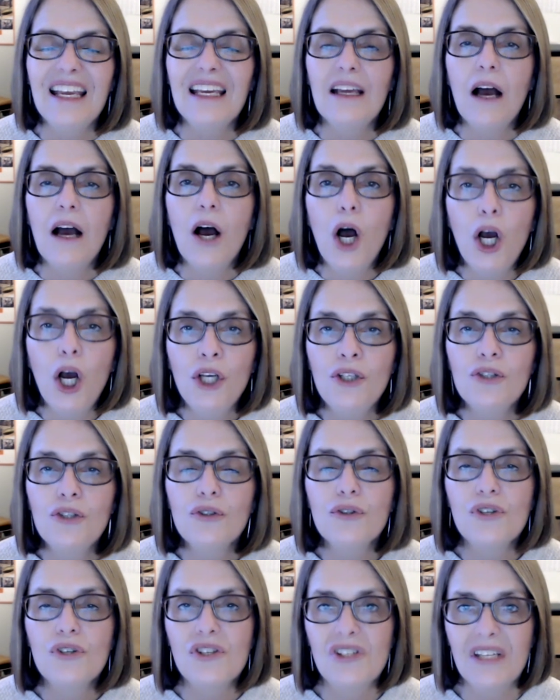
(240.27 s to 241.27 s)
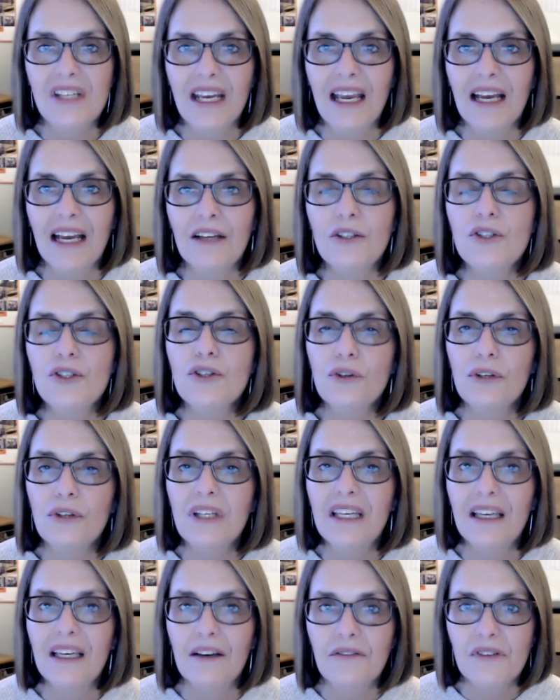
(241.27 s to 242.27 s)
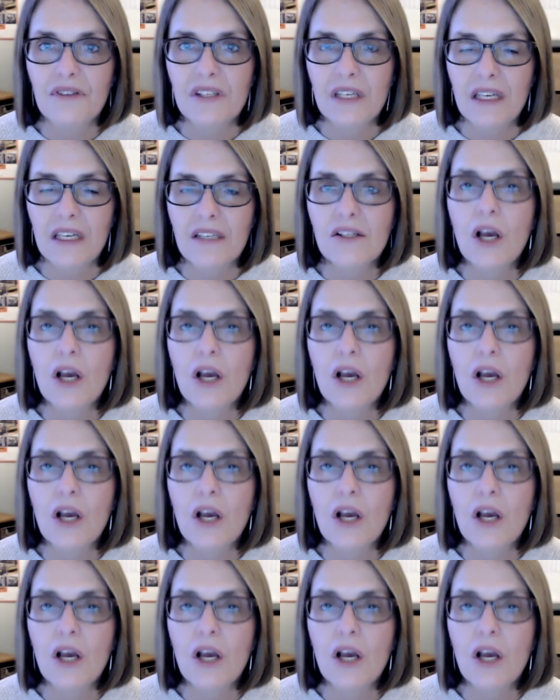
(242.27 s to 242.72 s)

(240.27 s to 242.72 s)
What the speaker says: Understand your EFCs,